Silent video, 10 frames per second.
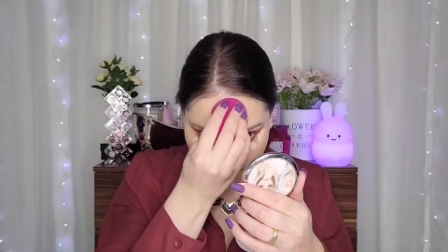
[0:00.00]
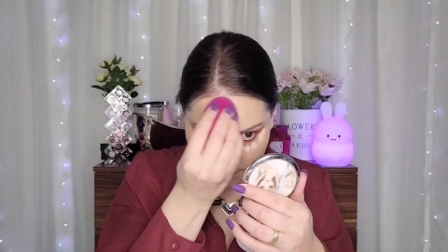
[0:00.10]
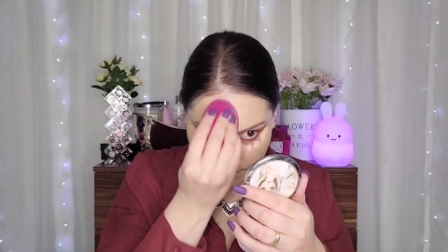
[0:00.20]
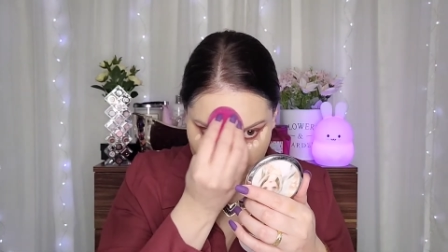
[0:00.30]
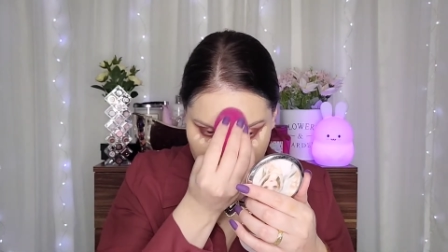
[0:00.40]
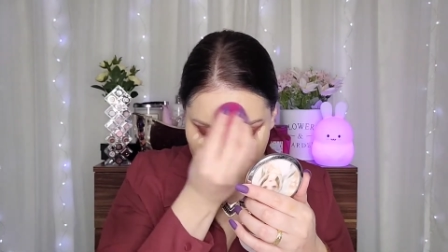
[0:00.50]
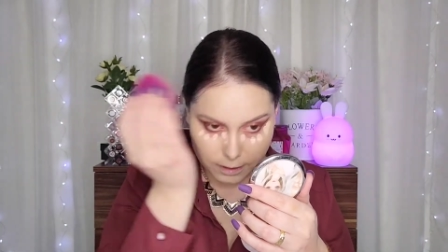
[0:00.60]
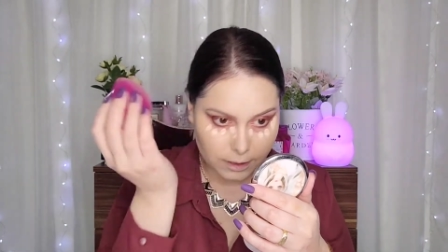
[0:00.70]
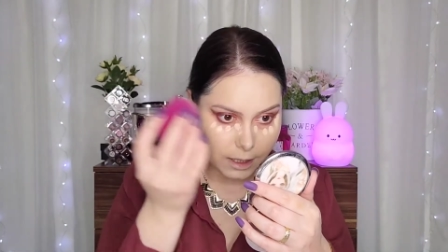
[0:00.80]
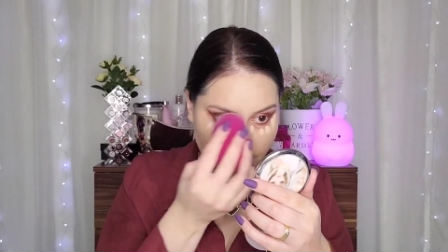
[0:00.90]
I'm just
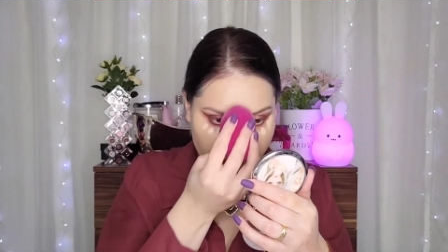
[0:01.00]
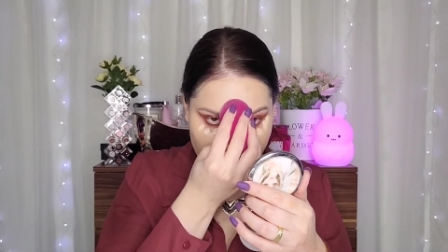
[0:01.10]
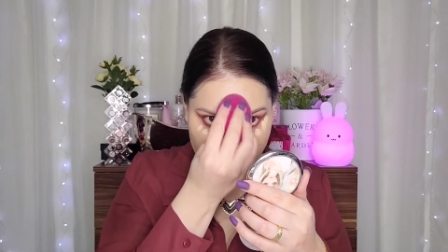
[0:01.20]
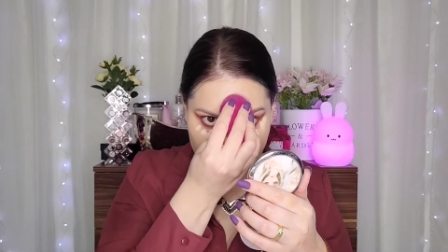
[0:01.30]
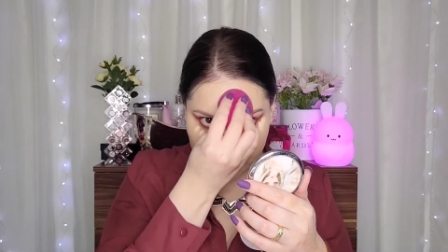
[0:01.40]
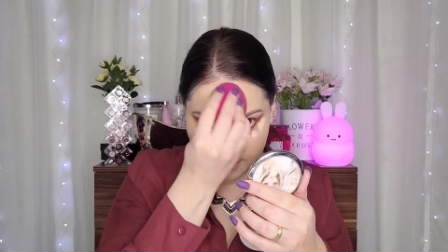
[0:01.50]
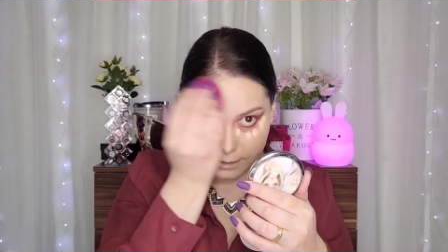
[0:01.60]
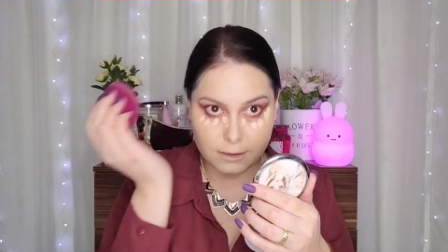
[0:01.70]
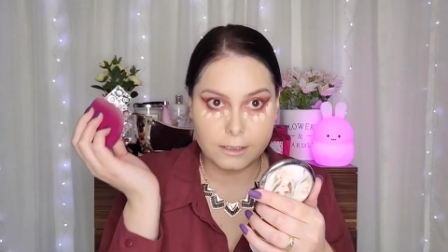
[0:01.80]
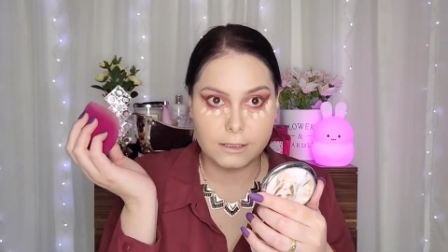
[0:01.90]
gonna highlight
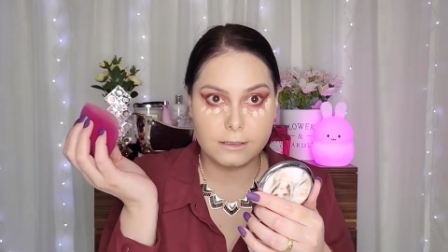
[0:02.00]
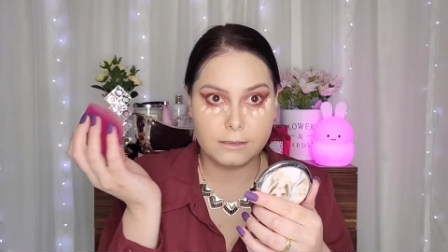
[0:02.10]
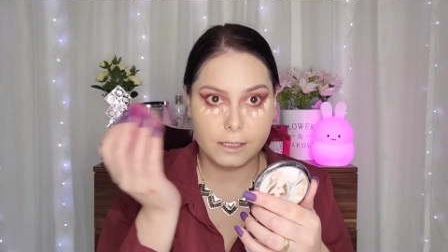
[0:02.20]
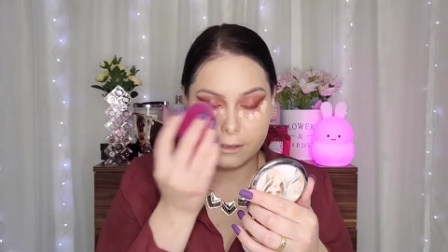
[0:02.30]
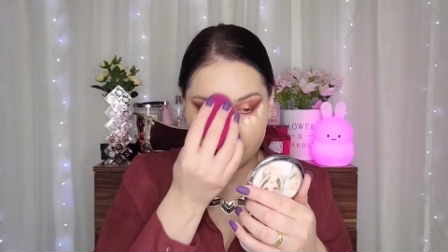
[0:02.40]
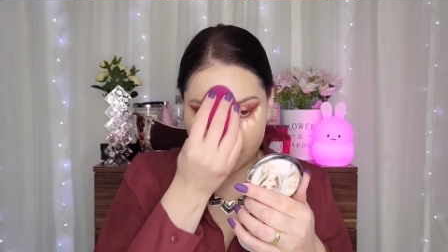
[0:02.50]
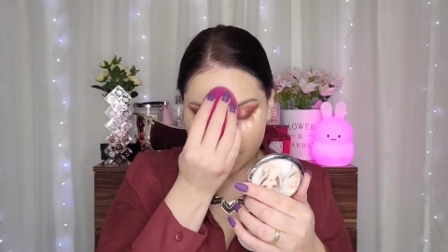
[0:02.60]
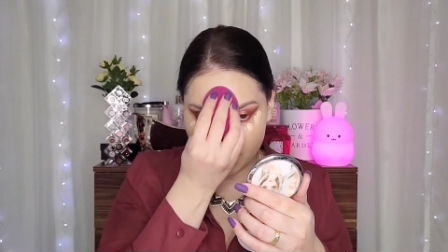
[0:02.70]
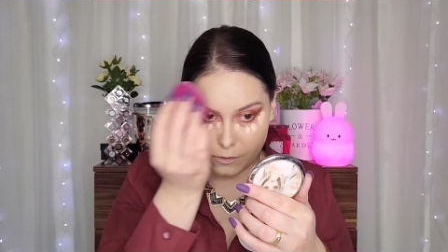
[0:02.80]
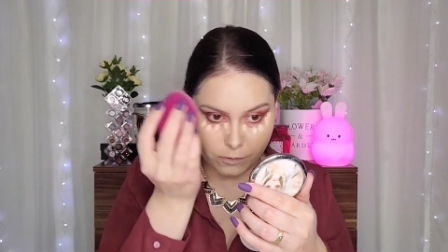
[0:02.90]
the
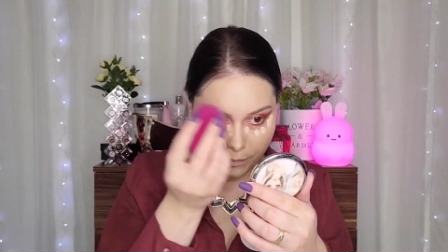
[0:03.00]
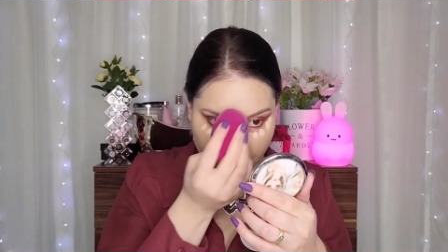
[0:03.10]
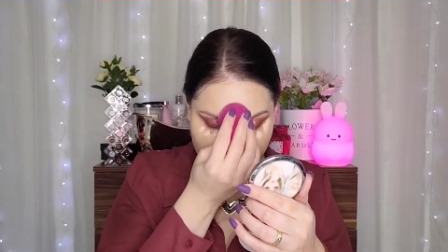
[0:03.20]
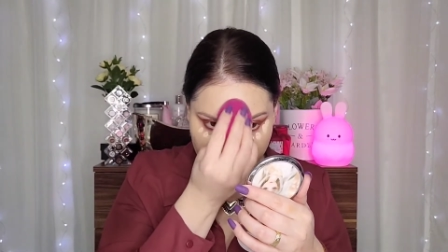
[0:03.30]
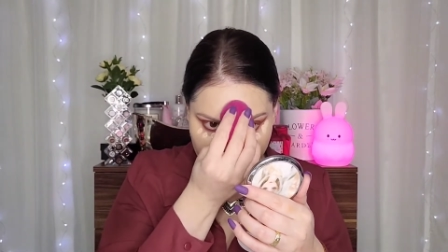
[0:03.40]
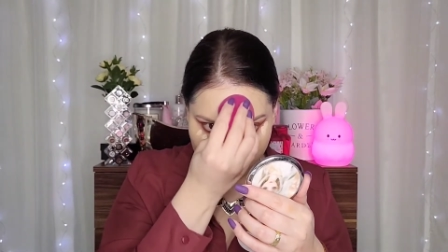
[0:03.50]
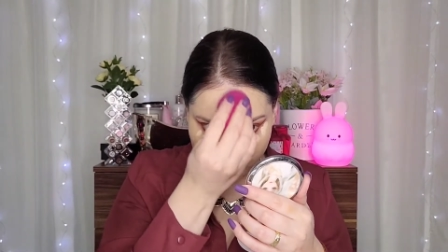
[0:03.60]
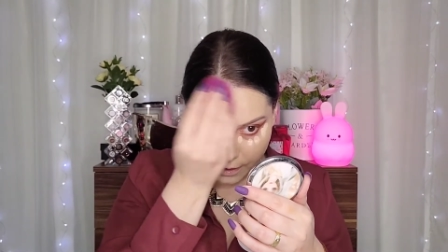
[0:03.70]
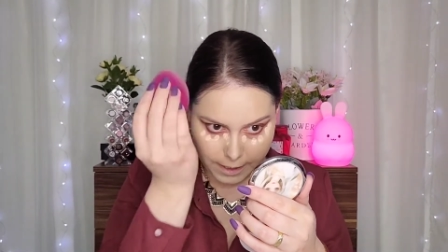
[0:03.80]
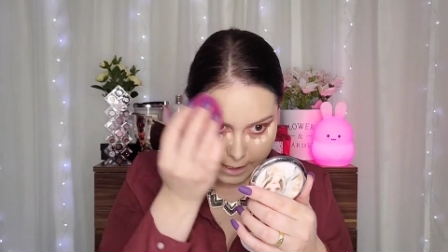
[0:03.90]
center of my
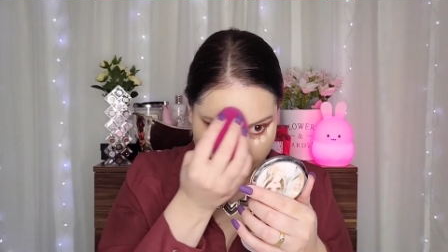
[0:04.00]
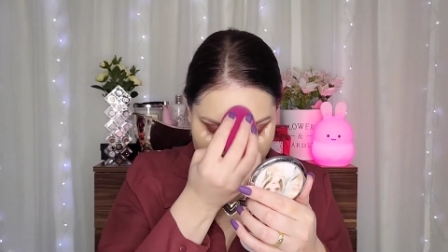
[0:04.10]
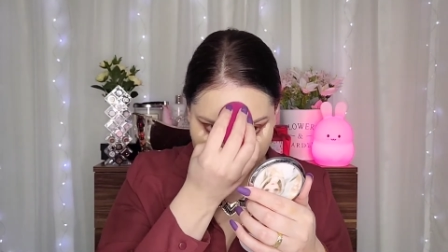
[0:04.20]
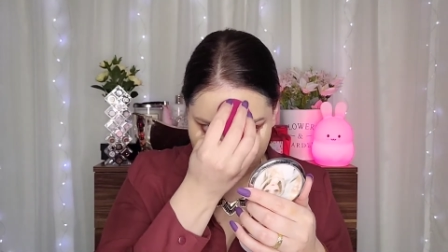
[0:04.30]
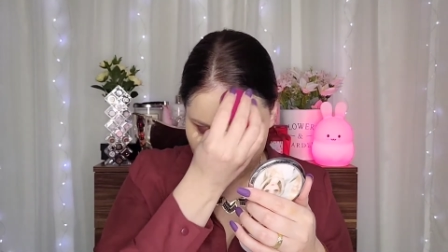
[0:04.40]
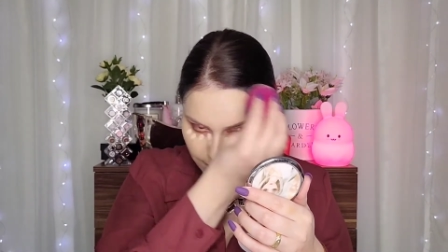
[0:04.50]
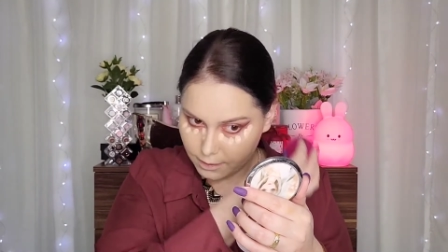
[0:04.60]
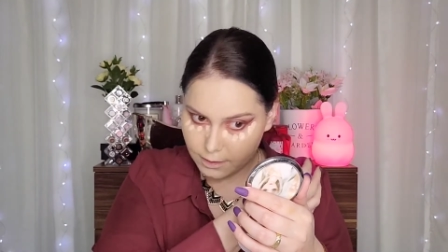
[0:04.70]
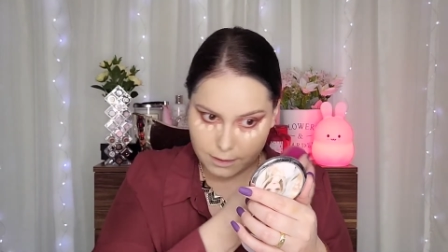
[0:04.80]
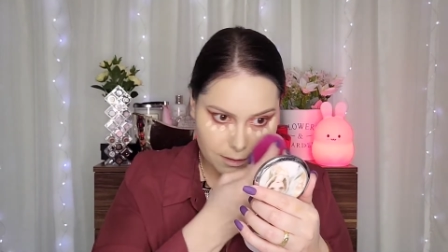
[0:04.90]
forehead.
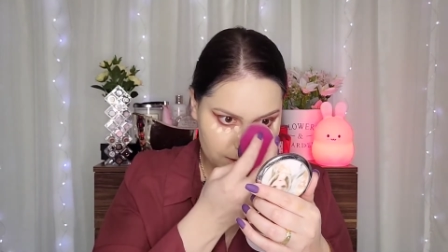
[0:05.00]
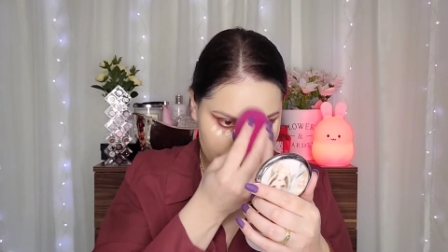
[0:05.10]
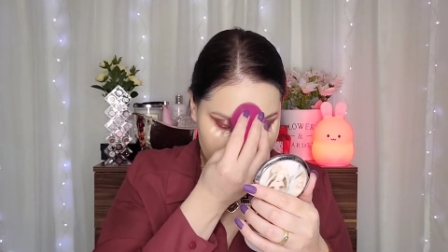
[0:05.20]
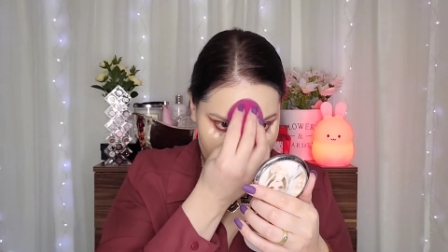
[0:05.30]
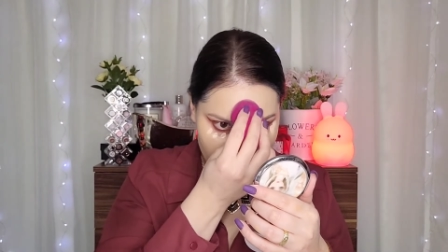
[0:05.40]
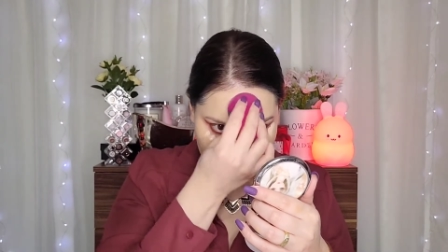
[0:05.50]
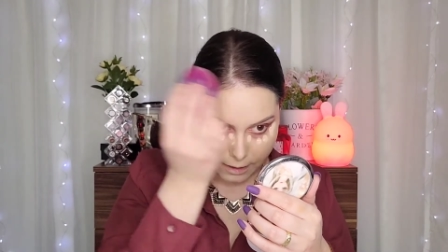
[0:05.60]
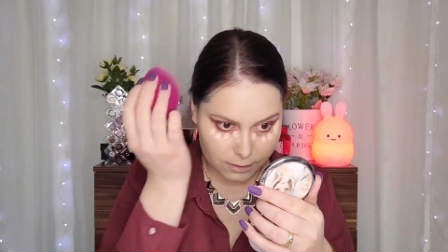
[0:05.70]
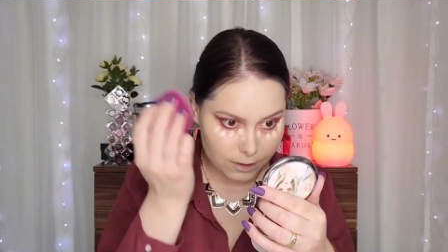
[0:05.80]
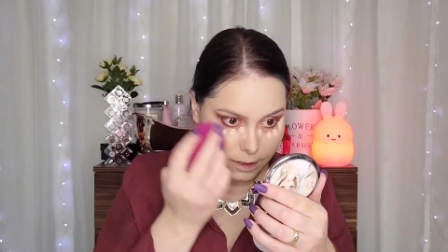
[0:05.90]

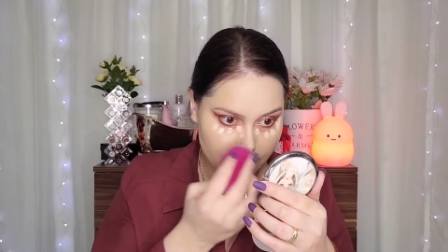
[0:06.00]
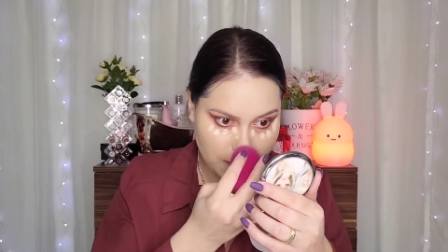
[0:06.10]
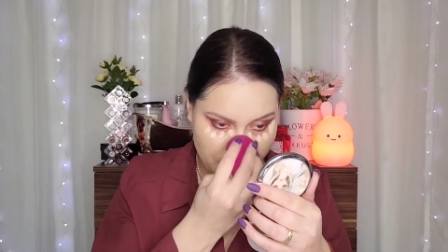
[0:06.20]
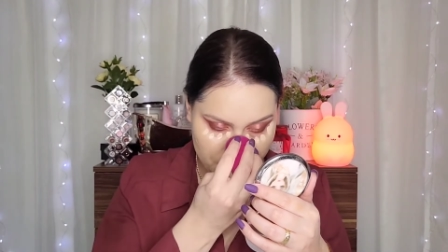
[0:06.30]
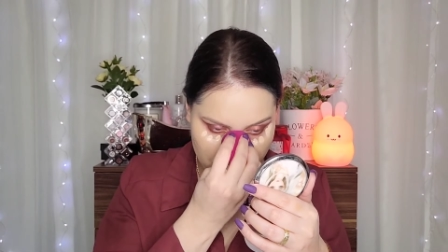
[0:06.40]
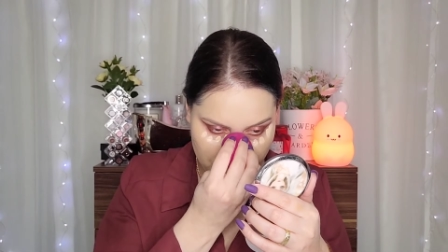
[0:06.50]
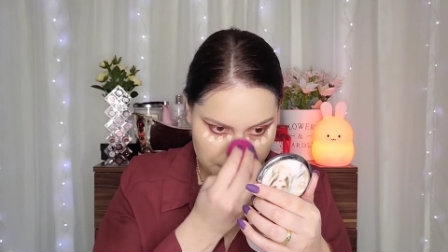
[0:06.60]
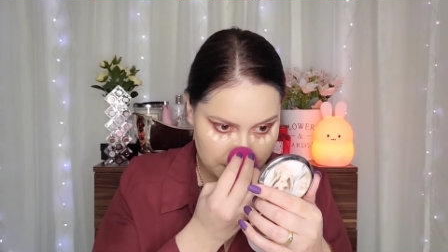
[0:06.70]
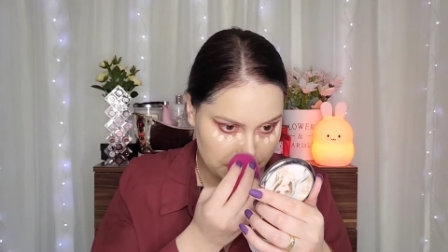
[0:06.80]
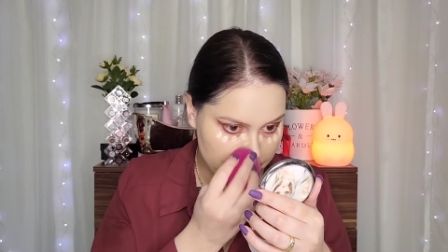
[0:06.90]
Can you see how
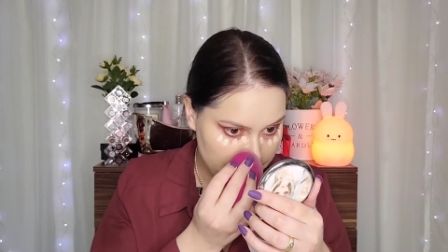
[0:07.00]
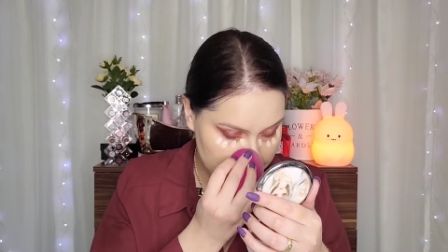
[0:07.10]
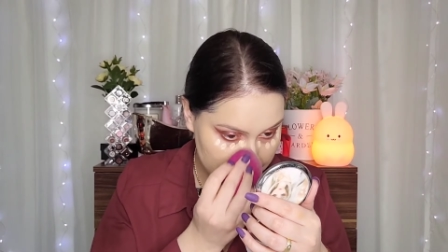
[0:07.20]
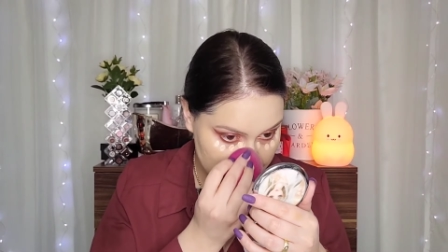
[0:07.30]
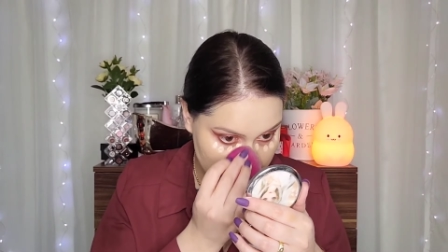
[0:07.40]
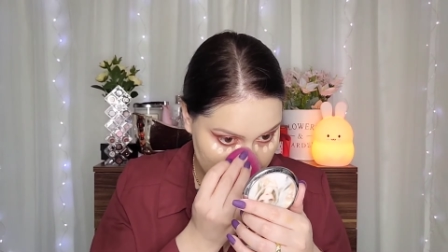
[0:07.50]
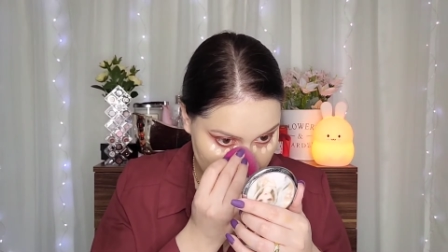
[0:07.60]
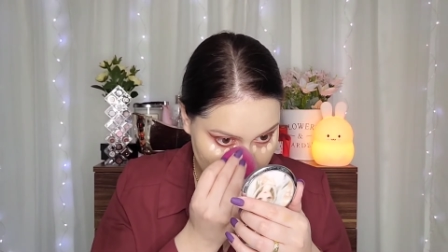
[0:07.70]
nicely it blends in?